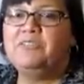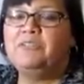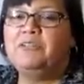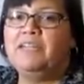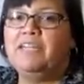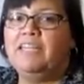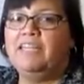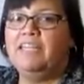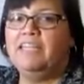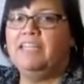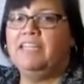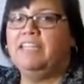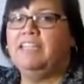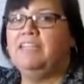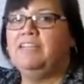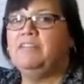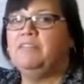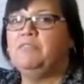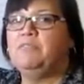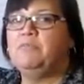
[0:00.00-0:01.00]
Hello
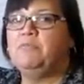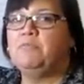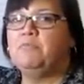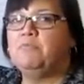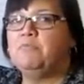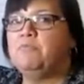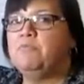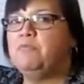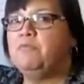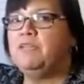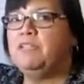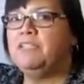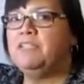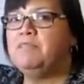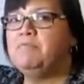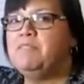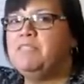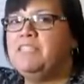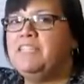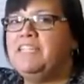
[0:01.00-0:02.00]
and
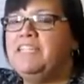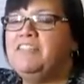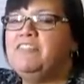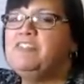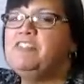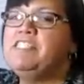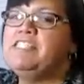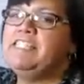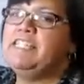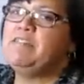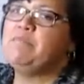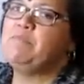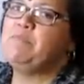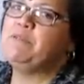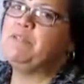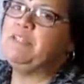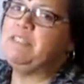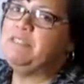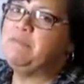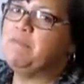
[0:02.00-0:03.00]
welcome to Kindred
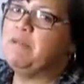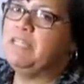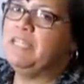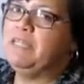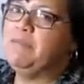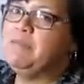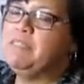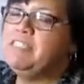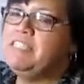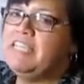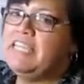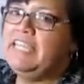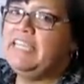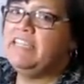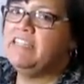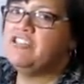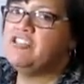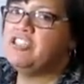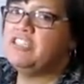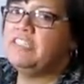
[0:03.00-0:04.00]
Stampers. My name is
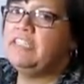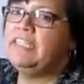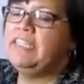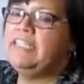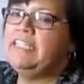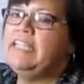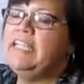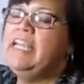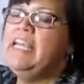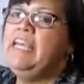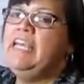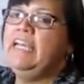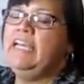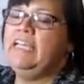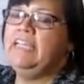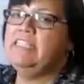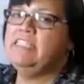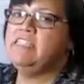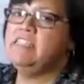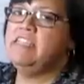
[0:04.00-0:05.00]
Angela,
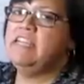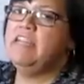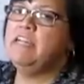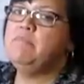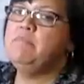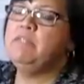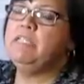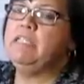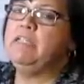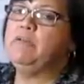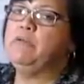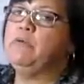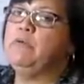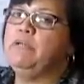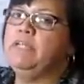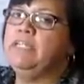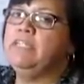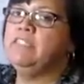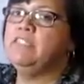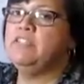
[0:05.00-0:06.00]
and today I'm
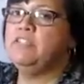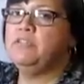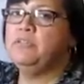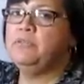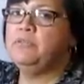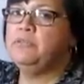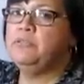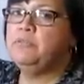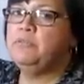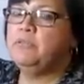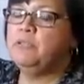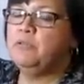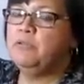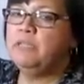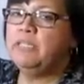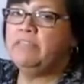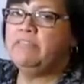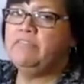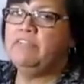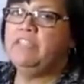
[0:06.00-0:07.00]
going to do a
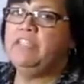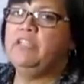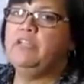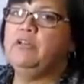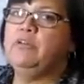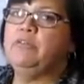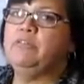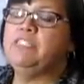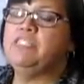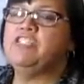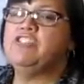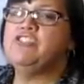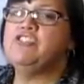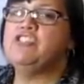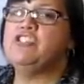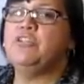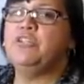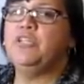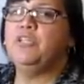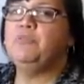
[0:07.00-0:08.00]
quick video to just
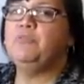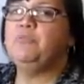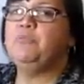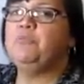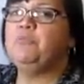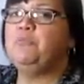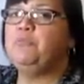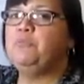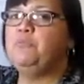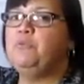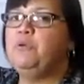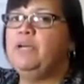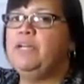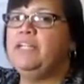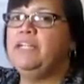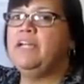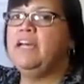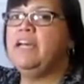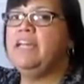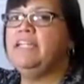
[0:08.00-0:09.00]
show you
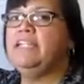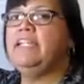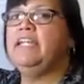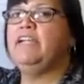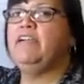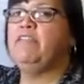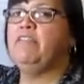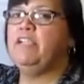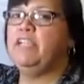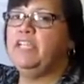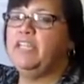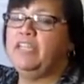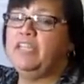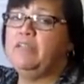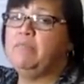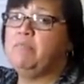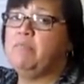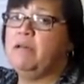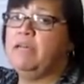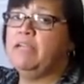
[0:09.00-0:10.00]
what I carry
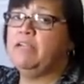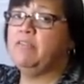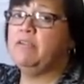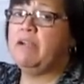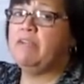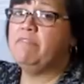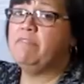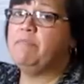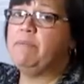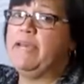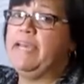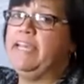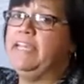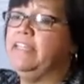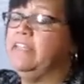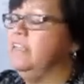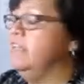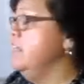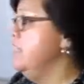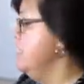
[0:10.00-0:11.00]
in my craft
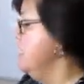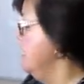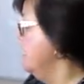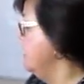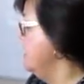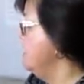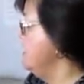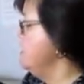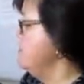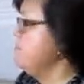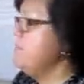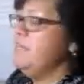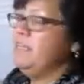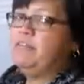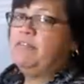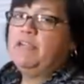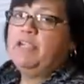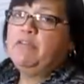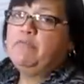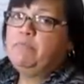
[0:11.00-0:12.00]
bag. This is my
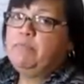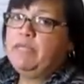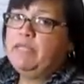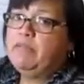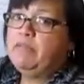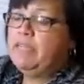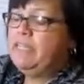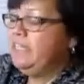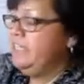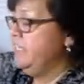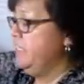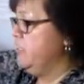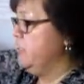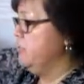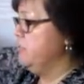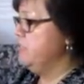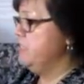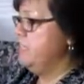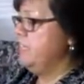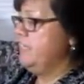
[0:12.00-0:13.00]
craft bag right
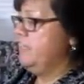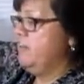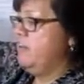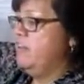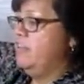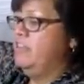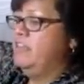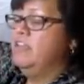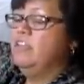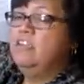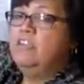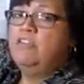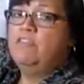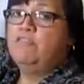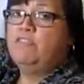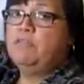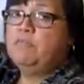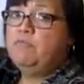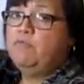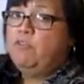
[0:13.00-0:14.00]
here that I got
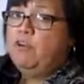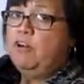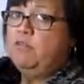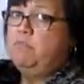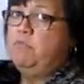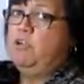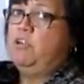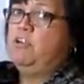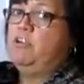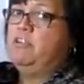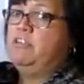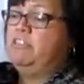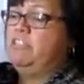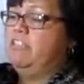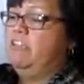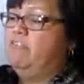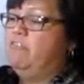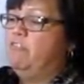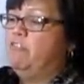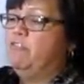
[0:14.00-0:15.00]
from Walmart
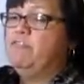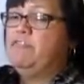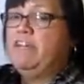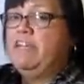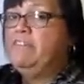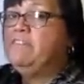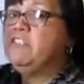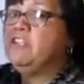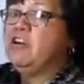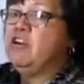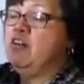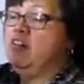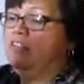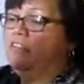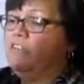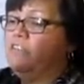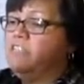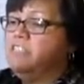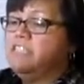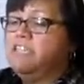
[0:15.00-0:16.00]
for
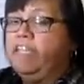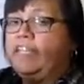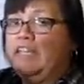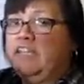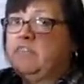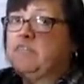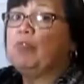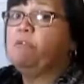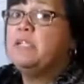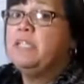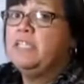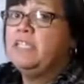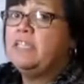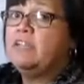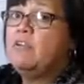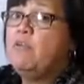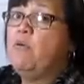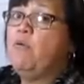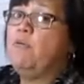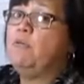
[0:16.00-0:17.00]
$5, and it really
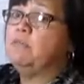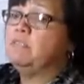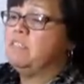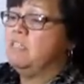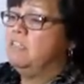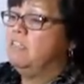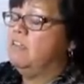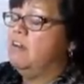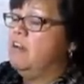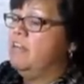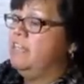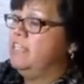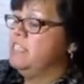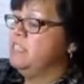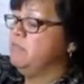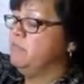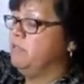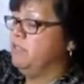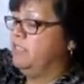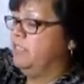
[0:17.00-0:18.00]
holds a lot.
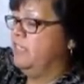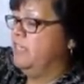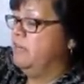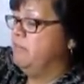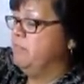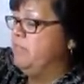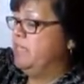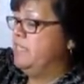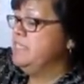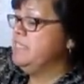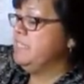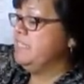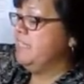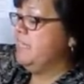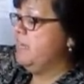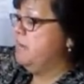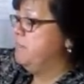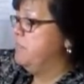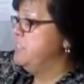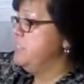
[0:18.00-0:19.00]
It's really amazing
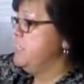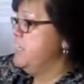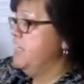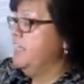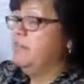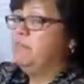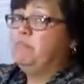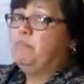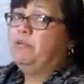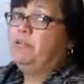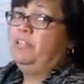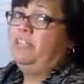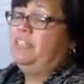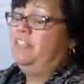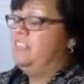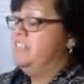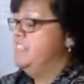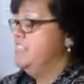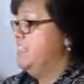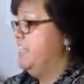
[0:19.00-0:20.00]
how much I can put in
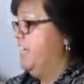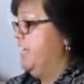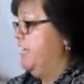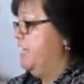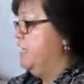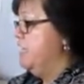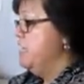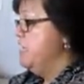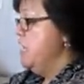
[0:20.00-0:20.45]
this thing.